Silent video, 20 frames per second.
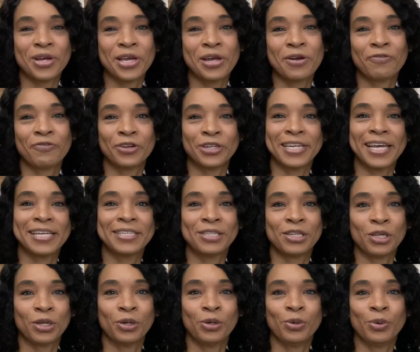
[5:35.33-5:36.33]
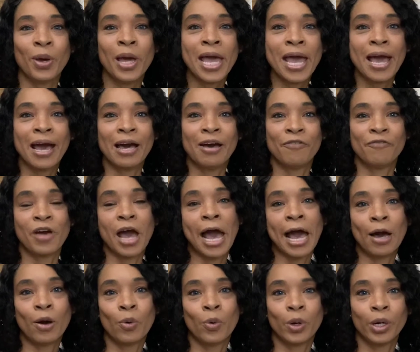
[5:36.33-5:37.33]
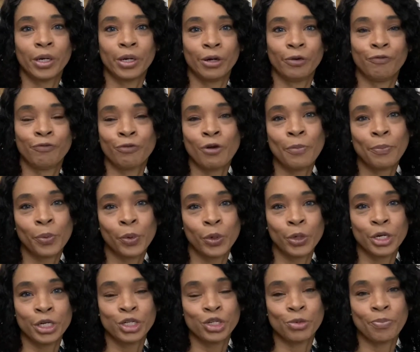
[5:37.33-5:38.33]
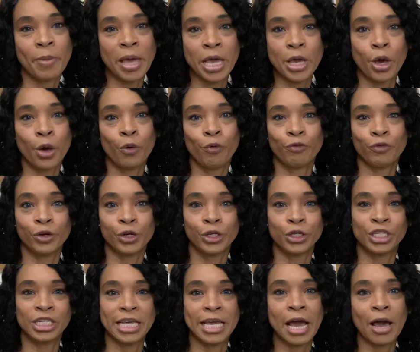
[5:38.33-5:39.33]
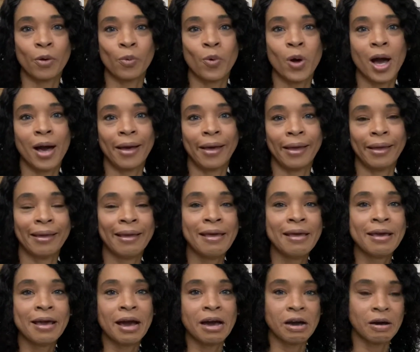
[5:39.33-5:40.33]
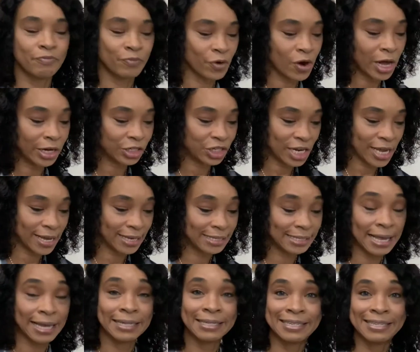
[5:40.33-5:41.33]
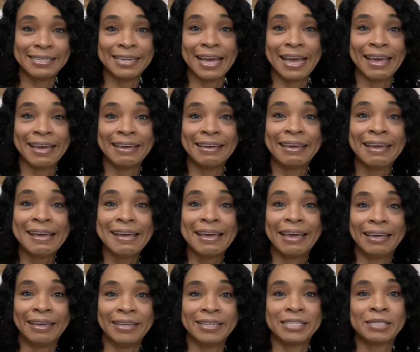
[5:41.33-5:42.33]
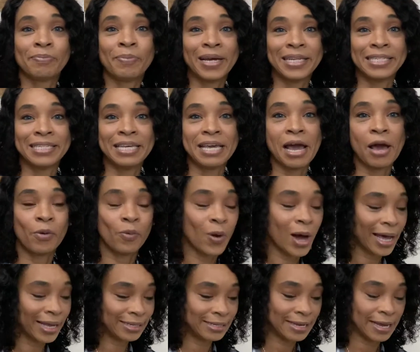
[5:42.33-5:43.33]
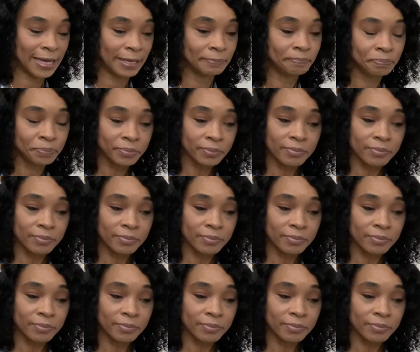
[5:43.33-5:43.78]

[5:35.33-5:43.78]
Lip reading: here for day 2 of our front porch makeover DIY projects. And today is my DIY day.